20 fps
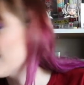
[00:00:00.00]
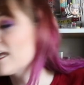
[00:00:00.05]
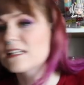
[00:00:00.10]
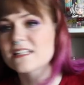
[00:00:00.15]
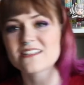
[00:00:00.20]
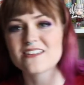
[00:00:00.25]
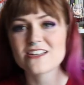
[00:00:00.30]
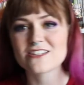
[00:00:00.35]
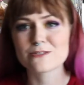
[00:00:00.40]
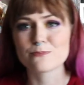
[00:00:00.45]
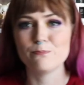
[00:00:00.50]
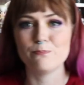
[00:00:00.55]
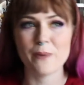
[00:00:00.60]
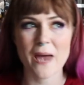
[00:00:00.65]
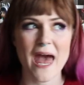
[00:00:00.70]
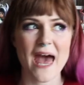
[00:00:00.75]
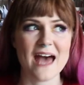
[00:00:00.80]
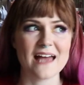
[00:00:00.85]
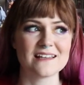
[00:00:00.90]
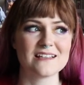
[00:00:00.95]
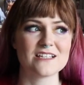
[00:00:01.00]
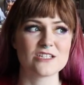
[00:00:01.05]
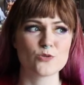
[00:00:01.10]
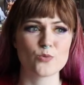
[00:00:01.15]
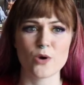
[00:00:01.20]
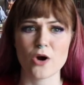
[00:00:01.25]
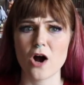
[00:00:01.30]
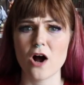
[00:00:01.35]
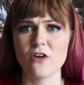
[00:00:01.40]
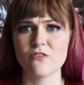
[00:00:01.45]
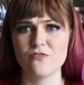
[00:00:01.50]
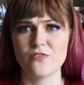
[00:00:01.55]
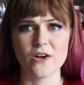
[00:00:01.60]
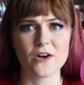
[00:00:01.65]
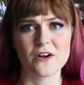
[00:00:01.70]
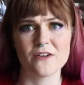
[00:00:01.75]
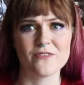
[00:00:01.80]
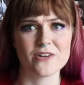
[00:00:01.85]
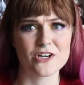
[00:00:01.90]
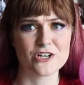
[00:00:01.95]
not that that's bad because we're all
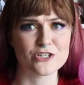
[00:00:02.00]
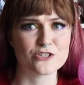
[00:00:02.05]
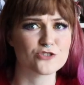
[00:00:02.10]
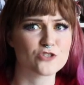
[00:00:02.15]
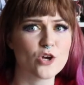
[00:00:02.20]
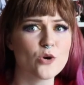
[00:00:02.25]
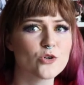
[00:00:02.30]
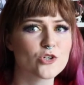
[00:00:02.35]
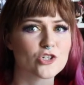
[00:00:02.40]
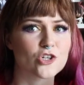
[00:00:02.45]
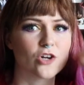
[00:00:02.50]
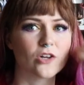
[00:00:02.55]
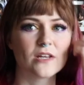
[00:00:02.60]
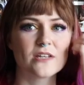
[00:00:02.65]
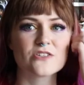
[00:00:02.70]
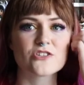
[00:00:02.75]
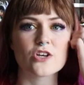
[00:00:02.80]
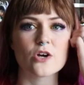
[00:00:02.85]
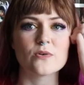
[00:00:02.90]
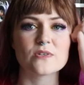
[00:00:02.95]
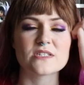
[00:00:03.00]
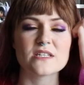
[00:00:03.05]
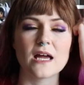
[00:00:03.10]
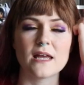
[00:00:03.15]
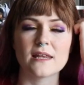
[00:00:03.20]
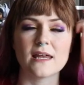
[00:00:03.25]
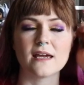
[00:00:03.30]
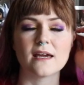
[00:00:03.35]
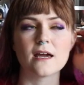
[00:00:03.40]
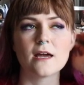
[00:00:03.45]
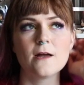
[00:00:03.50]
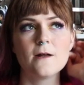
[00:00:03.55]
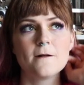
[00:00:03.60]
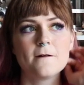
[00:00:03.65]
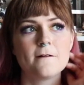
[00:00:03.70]
very very social and so it's not like